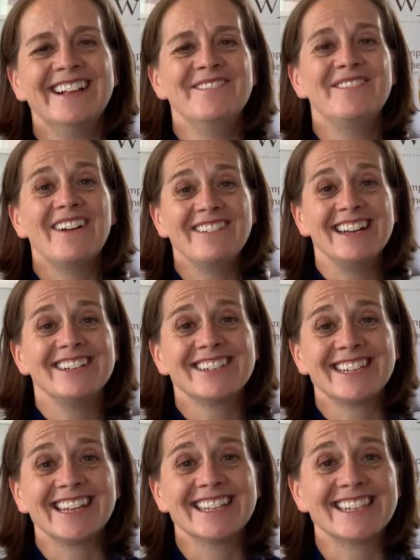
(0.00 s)
Very
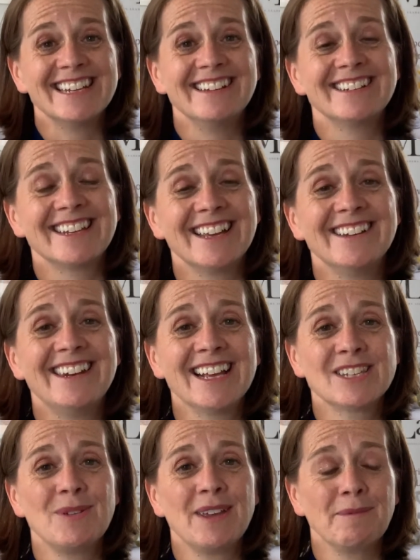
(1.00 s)
interesting, isn't it?
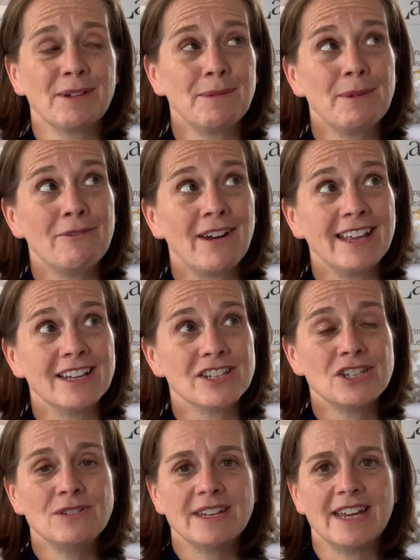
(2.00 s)
Next week I'm going to be running a
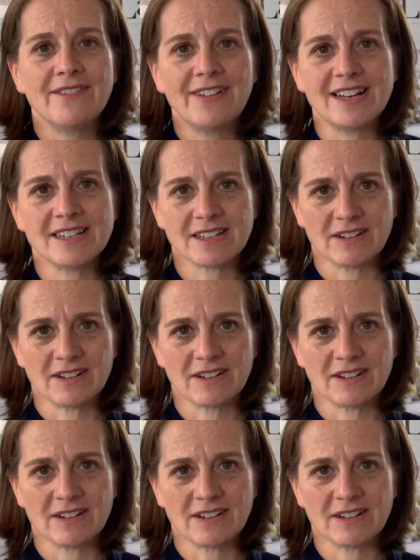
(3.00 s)
2-day event